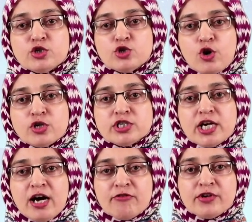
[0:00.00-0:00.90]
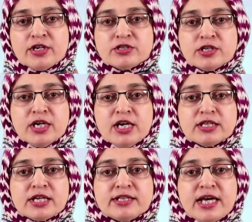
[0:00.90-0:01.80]
George Everest,
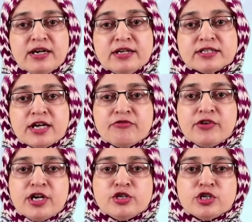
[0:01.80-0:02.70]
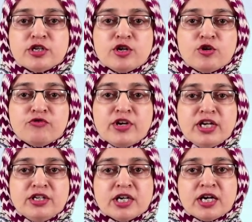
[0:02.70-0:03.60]
the then Surveyor General of
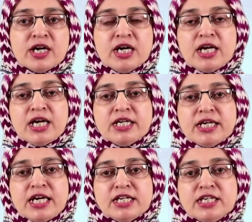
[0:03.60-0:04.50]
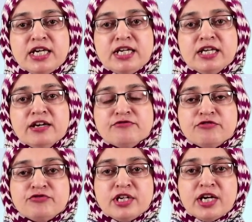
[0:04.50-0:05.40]
India in
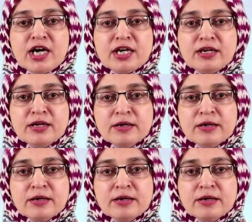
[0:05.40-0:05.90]
1859.